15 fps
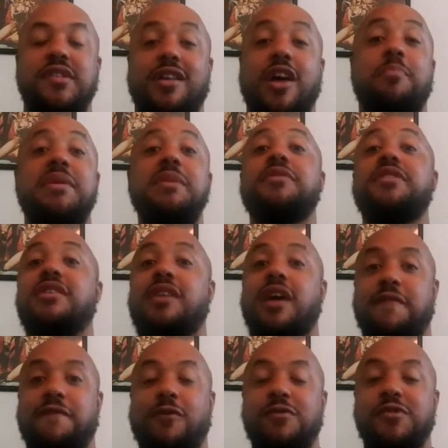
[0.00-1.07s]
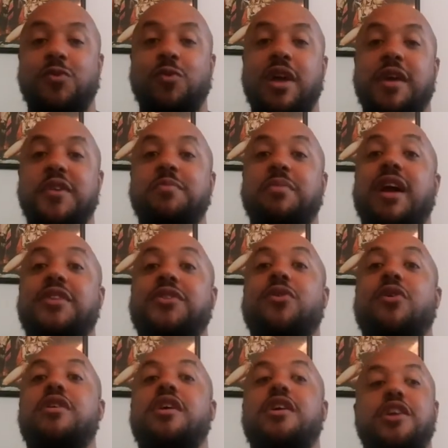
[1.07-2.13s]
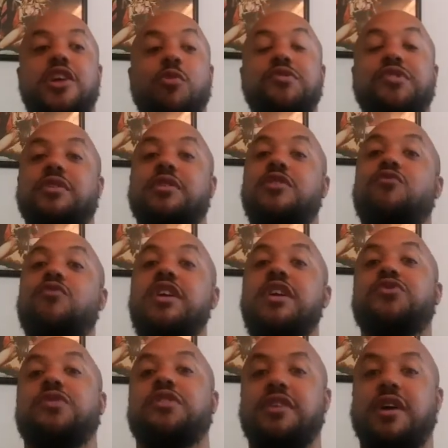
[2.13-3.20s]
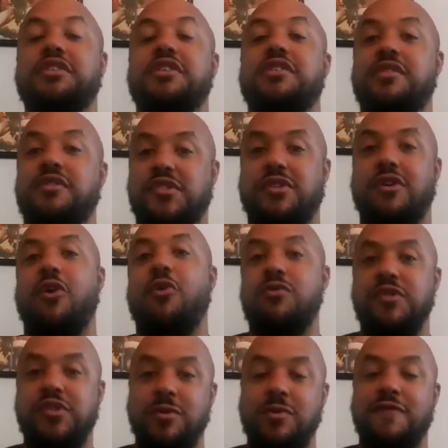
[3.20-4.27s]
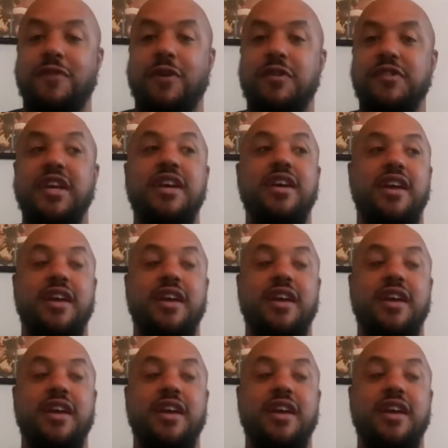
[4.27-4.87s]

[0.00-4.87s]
A lot of people didn't like Force Awakens, but I thought it was a good reintroduction to the Star Wars universe,